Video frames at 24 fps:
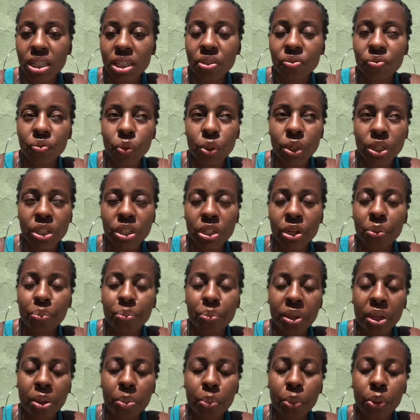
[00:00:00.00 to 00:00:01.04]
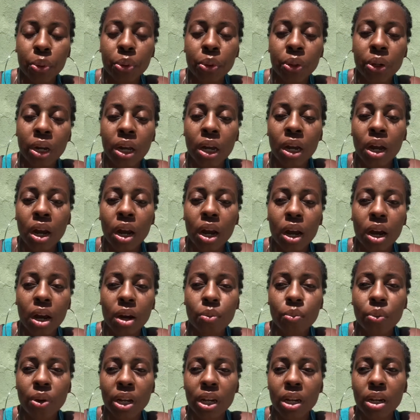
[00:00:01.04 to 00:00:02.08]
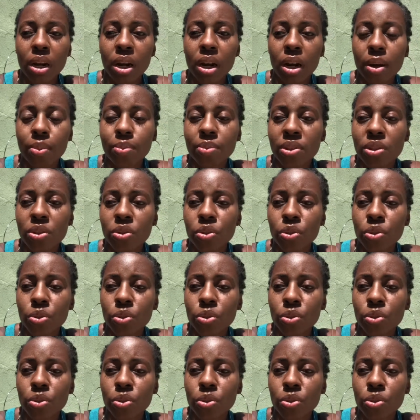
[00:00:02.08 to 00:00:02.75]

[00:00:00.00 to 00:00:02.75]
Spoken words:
for certain people when it comes